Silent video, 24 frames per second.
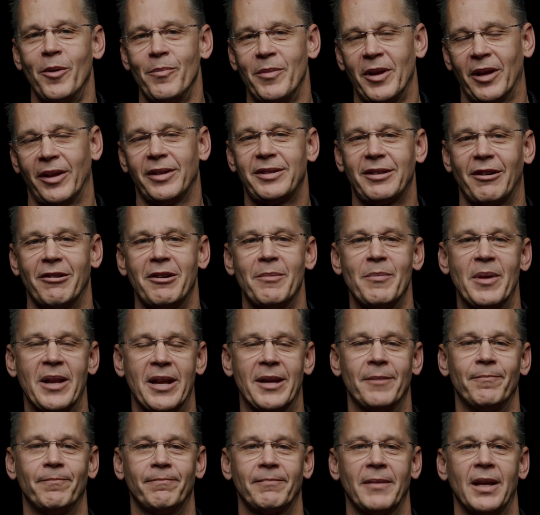Military
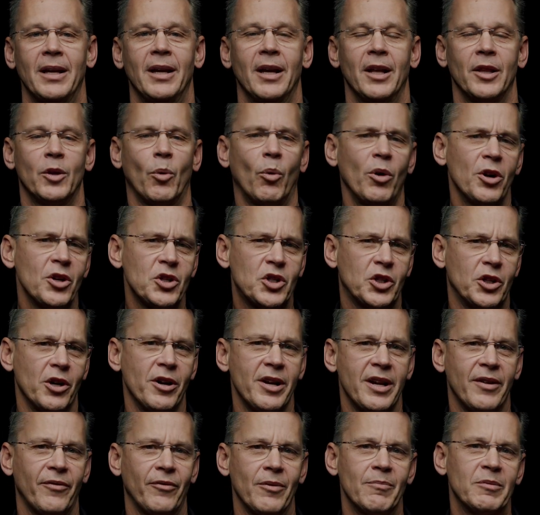Minute. The Warrior's
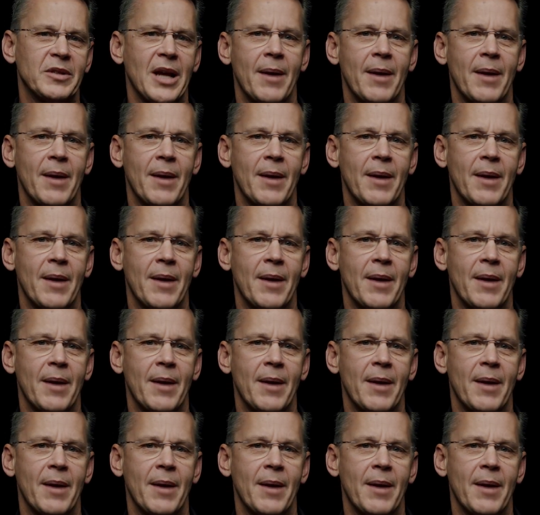Journey from